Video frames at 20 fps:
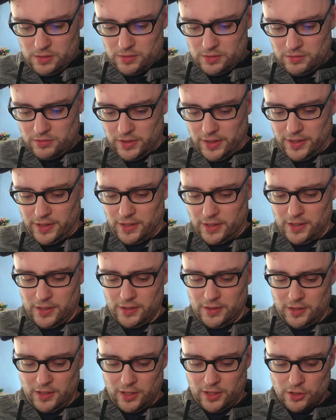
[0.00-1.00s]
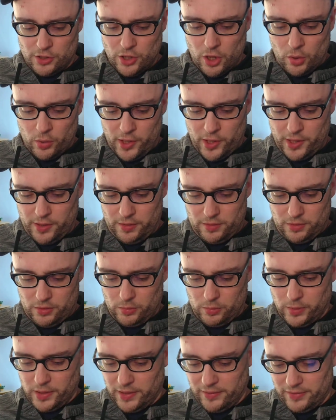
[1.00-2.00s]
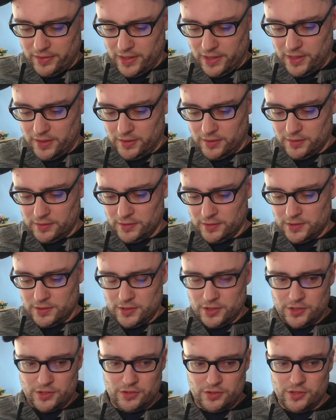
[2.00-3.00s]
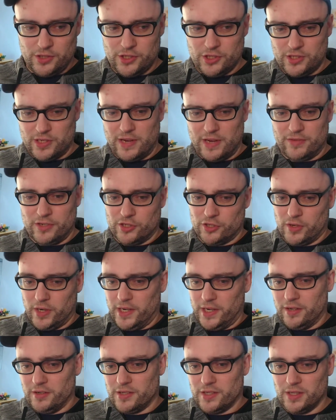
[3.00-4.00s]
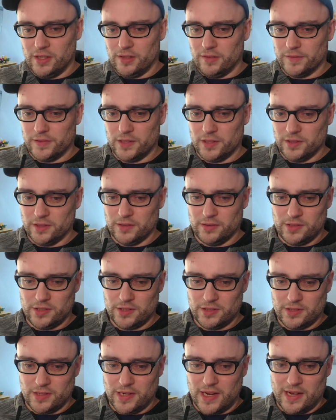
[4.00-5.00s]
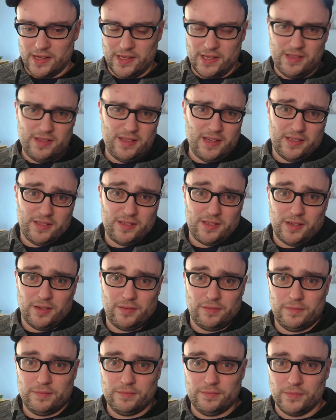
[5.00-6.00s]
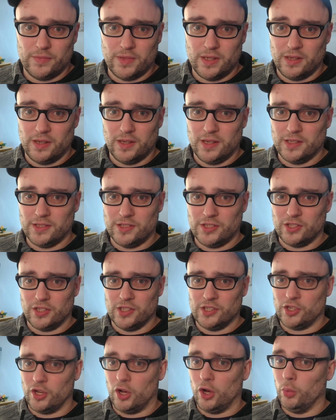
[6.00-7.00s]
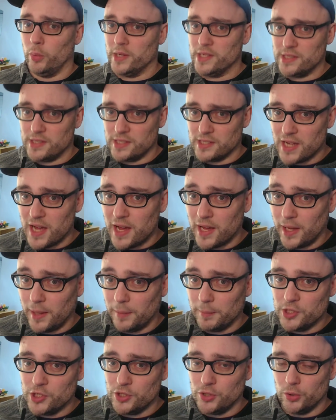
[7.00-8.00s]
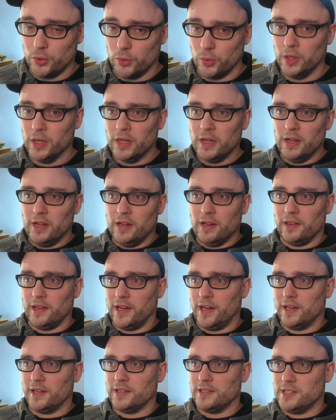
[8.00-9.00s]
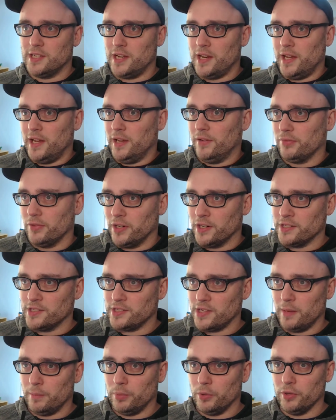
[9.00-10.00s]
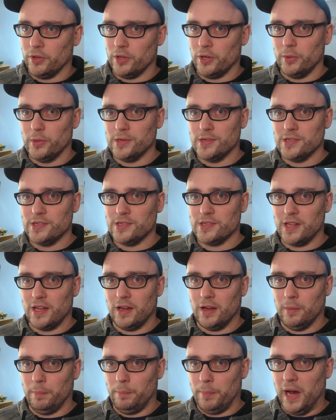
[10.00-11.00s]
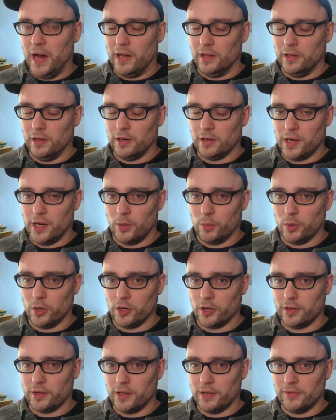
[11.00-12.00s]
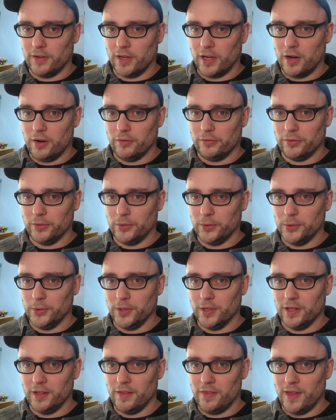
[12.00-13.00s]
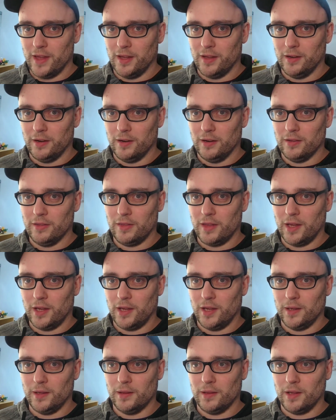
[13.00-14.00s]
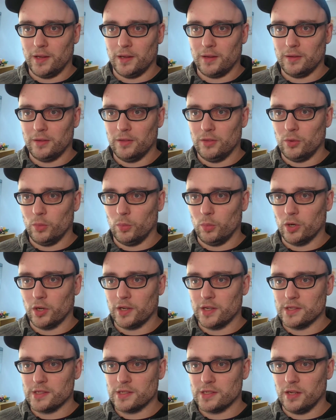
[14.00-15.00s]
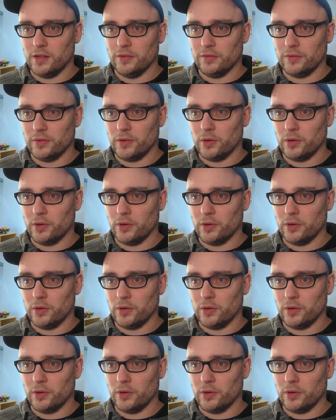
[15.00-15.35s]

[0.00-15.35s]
like a donut or whatever the hell, and you just have to train yourself to just not eat that stuff. And it's always the time too. Like today, for example, there was a potluck at work giving out food, and then they, like, my work itself